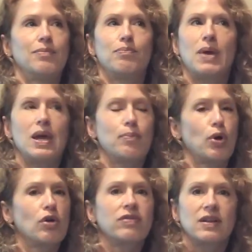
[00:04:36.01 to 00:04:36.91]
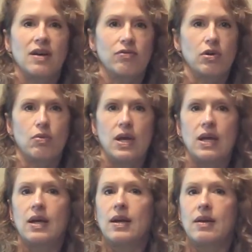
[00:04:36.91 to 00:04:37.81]
being perfect every
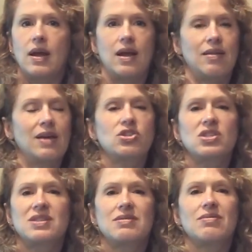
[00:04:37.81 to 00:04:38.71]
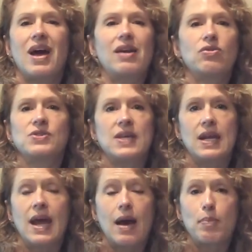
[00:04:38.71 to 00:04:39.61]
week, and that just, I don't see
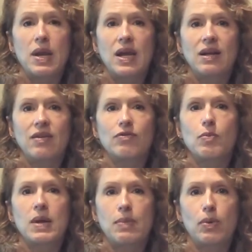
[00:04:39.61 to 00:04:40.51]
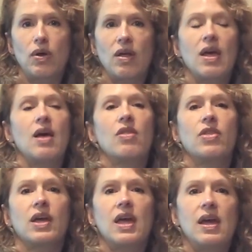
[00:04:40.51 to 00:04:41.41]
it happening for people.
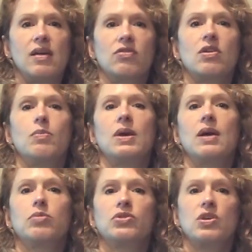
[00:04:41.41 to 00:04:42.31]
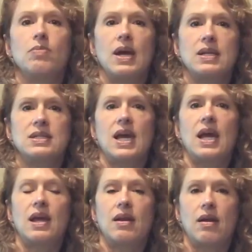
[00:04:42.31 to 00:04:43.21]
The key is to be able to
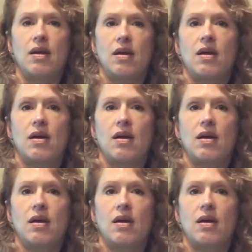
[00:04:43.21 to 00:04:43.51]
maintain,